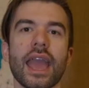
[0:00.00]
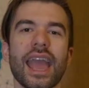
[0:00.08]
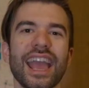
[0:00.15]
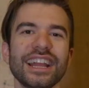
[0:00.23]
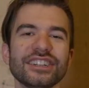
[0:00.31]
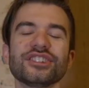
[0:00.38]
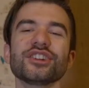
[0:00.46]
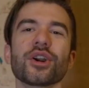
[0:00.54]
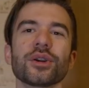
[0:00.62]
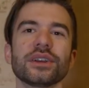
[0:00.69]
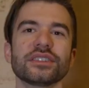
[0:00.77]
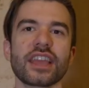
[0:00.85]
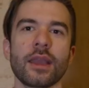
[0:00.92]

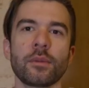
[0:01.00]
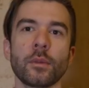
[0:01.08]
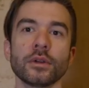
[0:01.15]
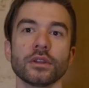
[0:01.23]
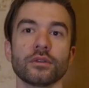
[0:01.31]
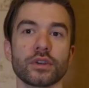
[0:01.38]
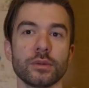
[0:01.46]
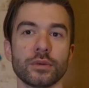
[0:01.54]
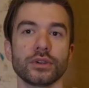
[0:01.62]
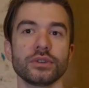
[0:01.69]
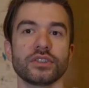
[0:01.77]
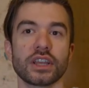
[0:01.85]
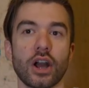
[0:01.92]
HDR is capable of
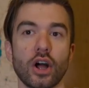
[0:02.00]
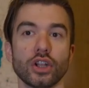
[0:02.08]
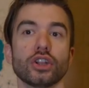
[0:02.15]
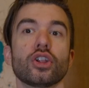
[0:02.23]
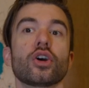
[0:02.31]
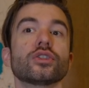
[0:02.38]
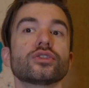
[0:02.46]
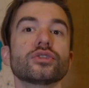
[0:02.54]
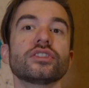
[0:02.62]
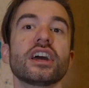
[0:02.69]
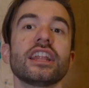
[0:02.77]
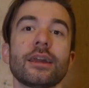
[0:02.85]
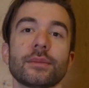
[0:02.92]
reproducing a larger
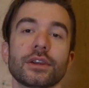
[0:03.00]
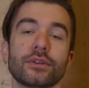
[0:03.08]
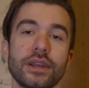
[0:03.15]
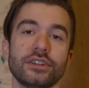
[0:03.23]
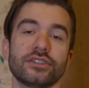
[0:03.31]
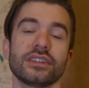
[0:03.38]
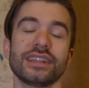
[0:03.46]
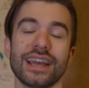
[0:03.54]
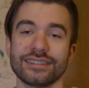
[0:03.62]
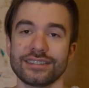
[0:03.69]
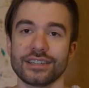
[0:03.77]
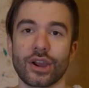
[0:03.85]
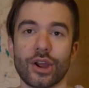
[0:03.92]
dynamic range than
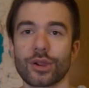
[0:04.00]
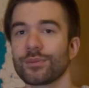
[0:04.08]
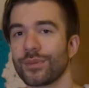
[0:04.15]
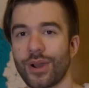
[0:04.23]
SDR,